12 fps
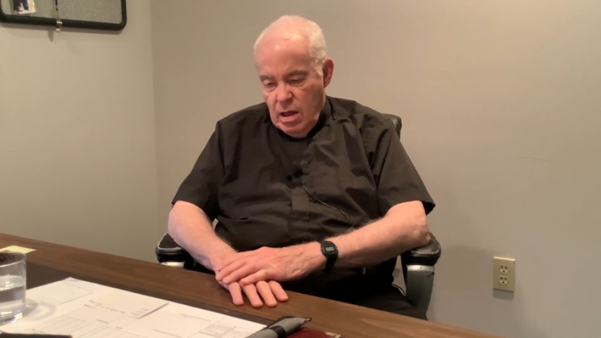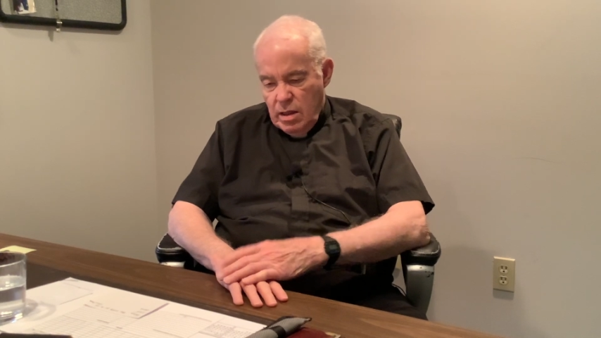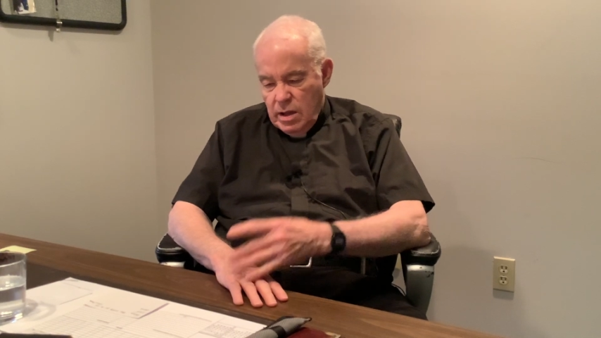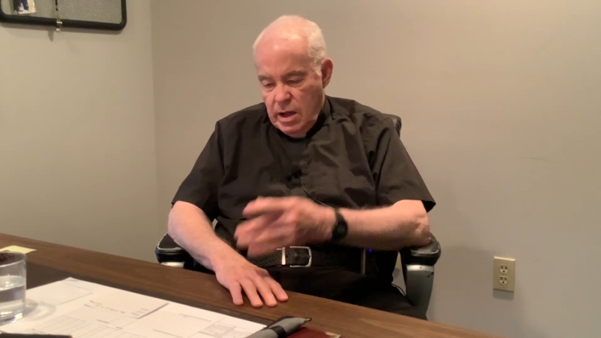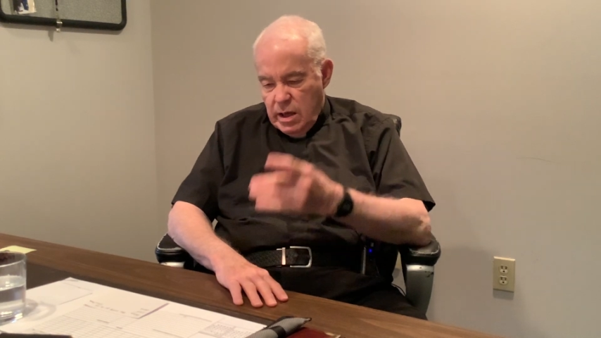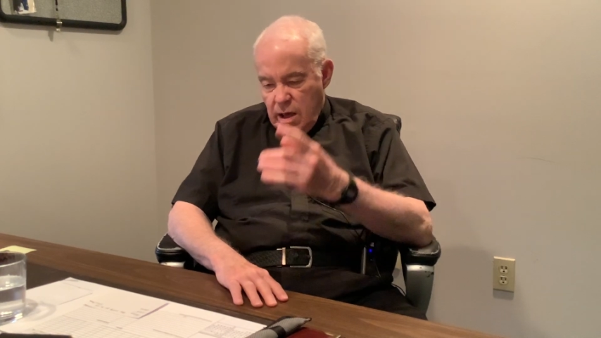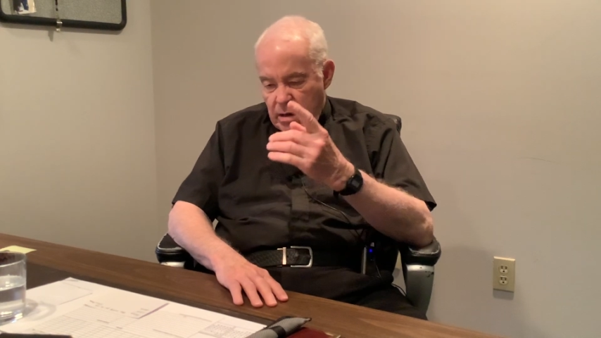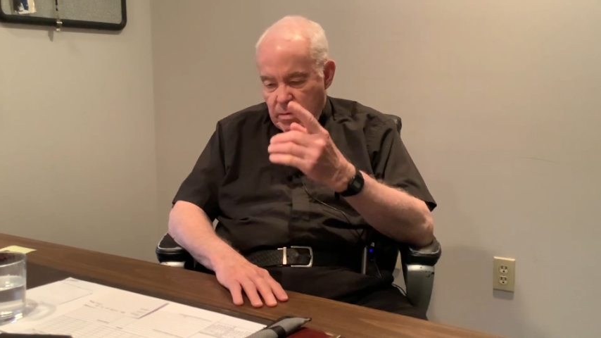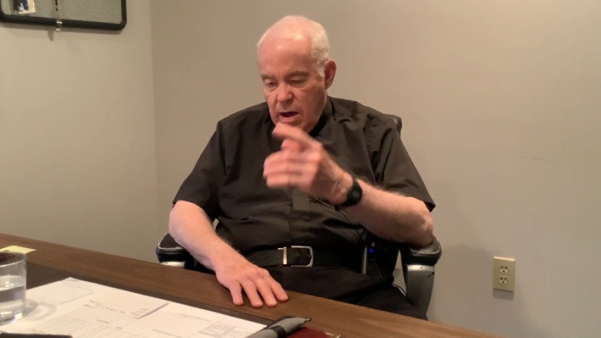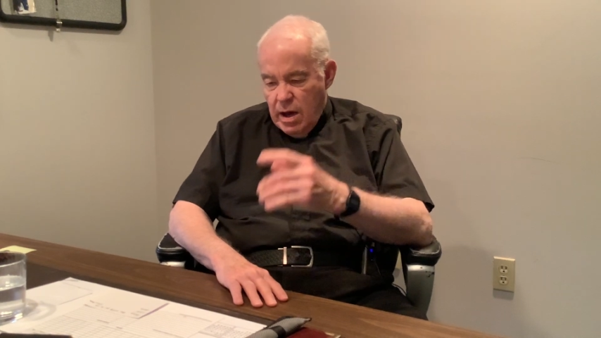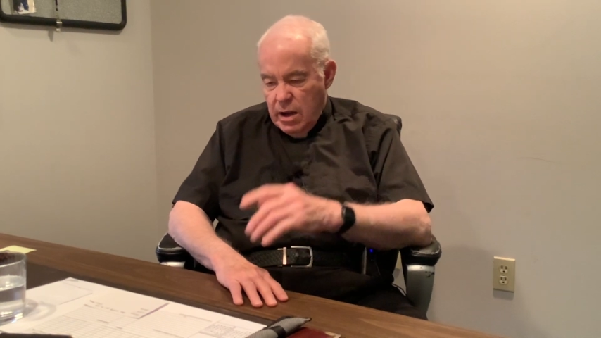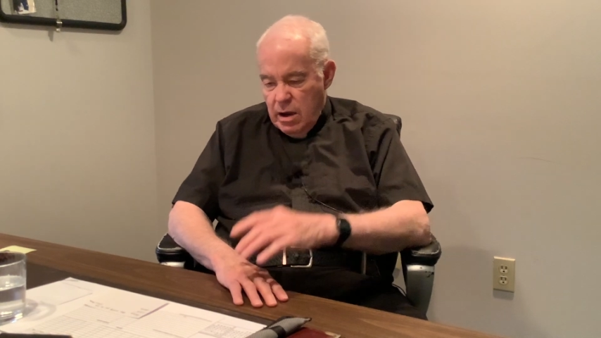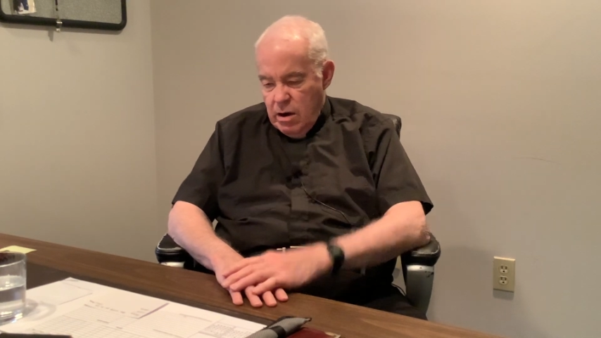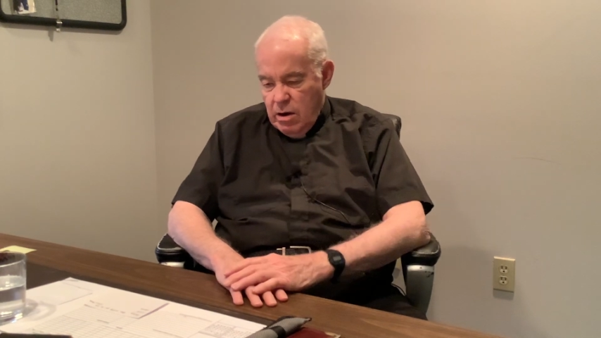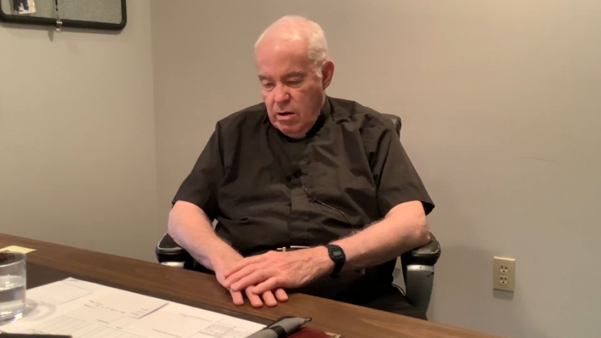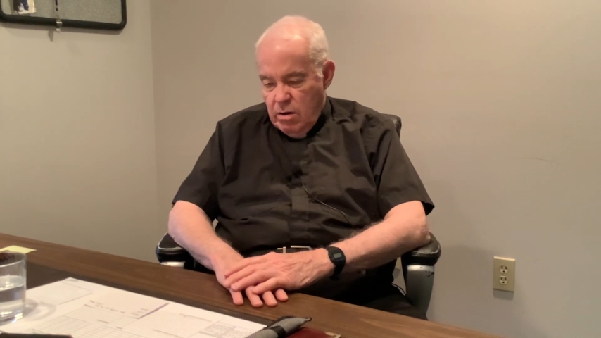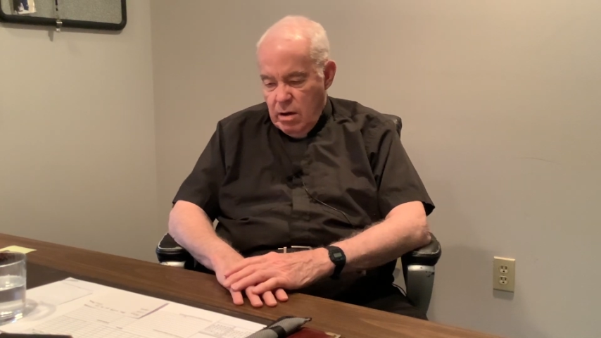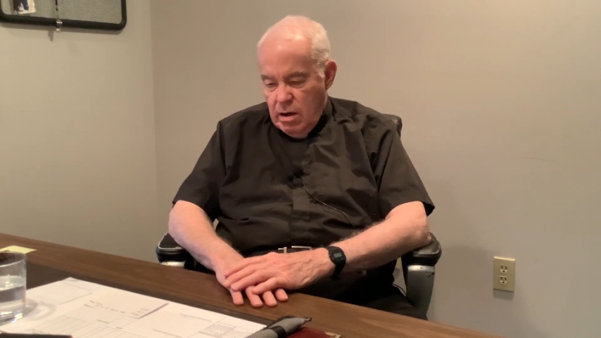And then I came out
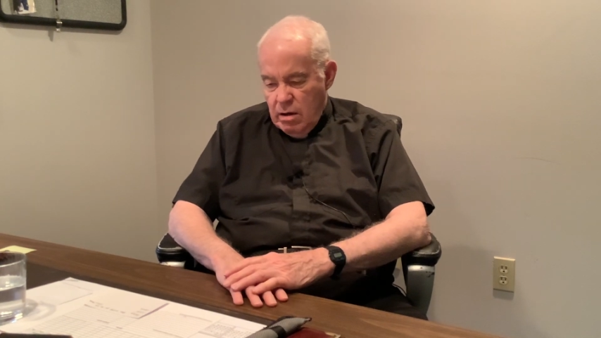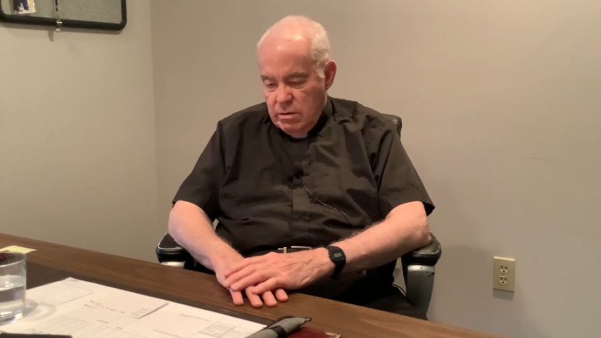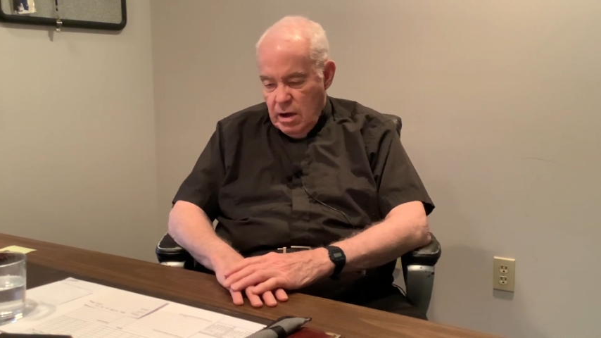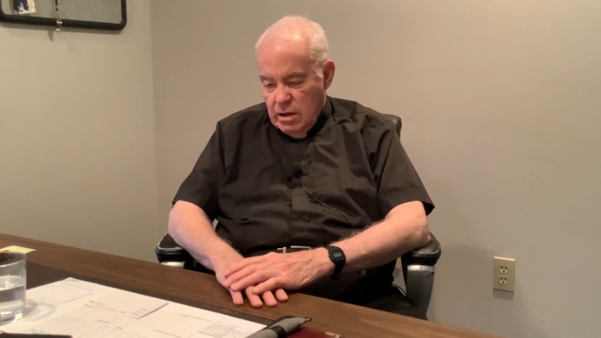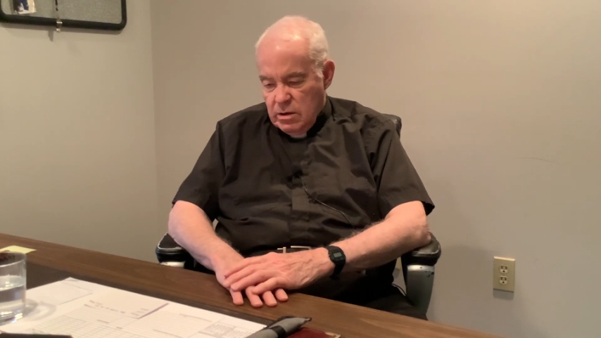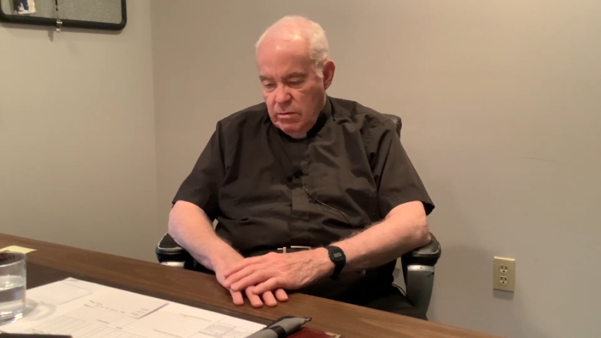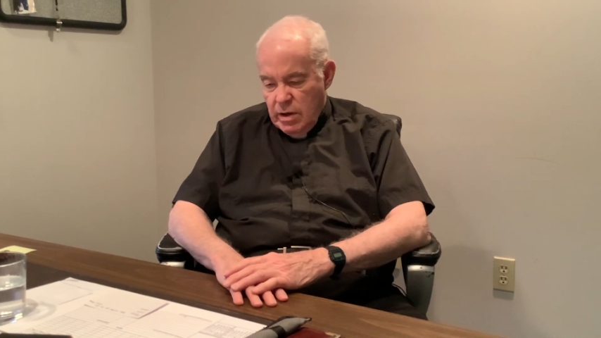here, Dr.